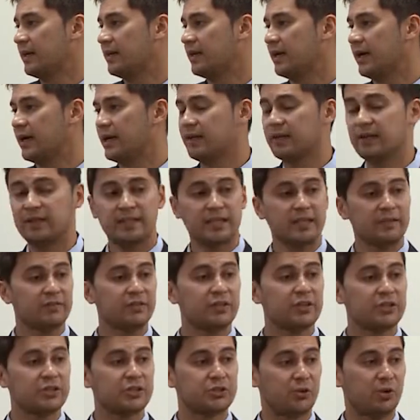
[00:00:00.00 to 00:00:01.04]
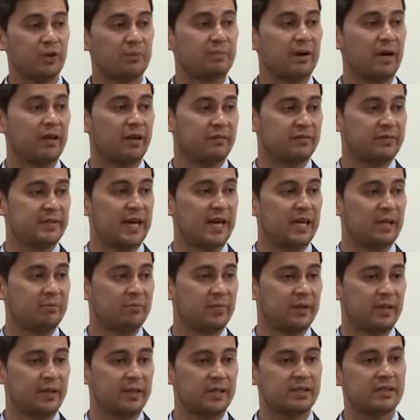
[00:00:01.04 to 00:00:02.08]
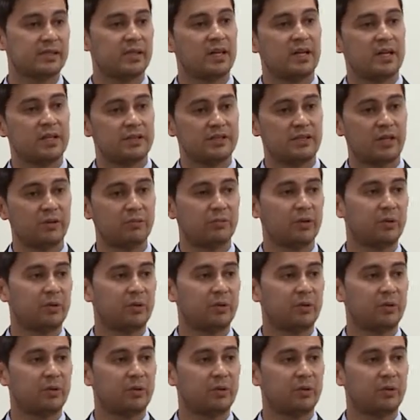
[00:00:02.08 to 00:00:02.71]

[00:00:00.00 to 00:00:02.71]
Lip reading: then even a short bout of 10 minutes done